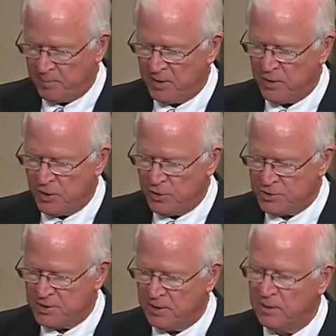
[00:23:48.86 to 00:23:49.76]
been
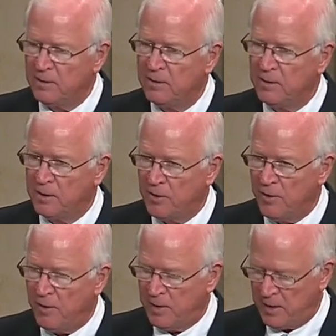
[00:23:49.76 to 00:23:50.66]
using the
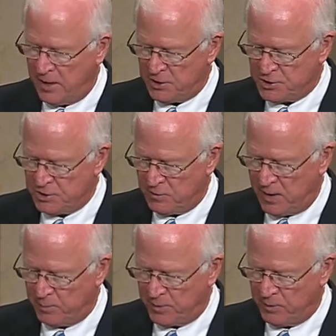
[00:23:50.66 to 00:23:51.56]
current
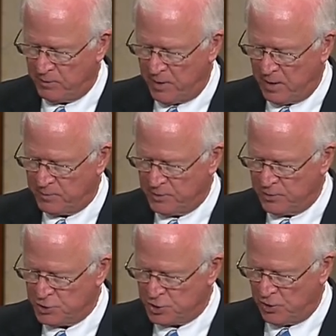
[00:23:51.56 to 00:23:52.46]
H-2A program to
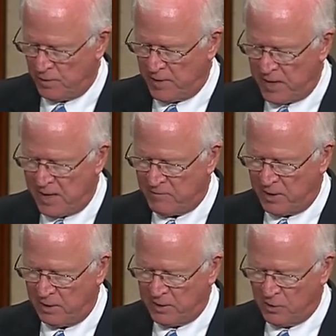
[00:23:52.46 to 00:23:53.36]
ensure they have
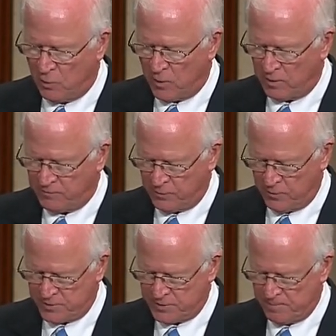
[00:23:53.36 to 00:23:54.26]
a legal
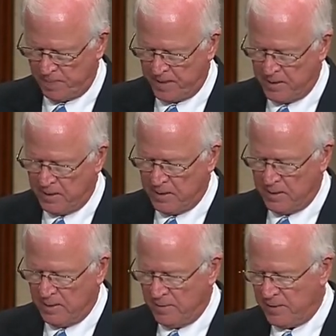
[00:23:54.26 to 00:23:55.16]
workforce.
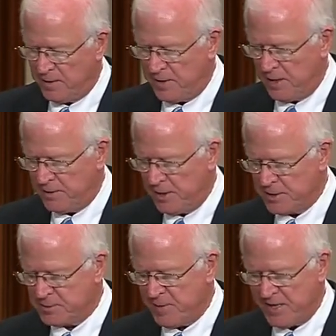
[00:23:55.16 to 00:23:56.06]
They did
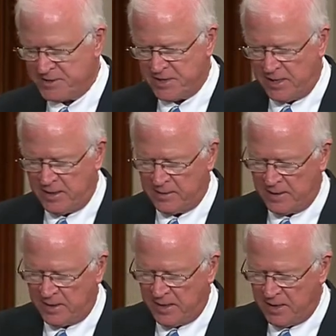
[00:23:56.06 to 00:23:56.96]
this by saying
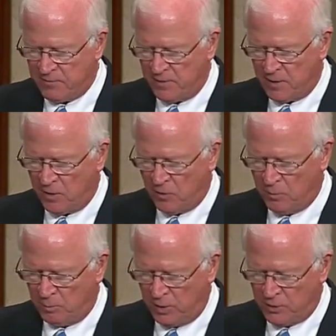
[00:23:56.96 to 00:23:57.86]
that even though
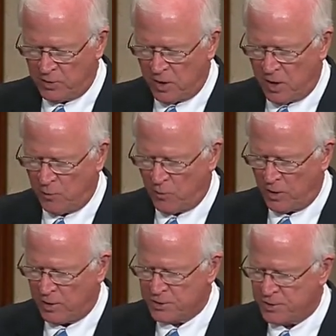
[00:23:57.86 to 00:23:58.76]
blue card
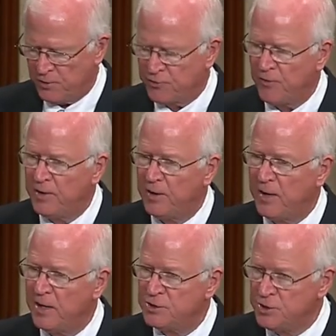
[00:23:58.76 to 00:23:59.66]
workers are
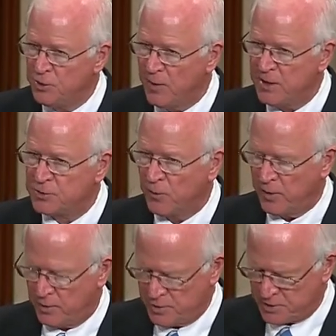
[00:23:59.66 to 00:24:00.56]
treated as U.S.
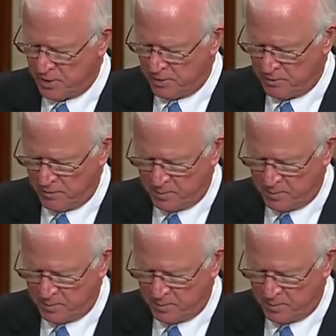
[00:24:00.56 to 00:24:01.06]
workers under the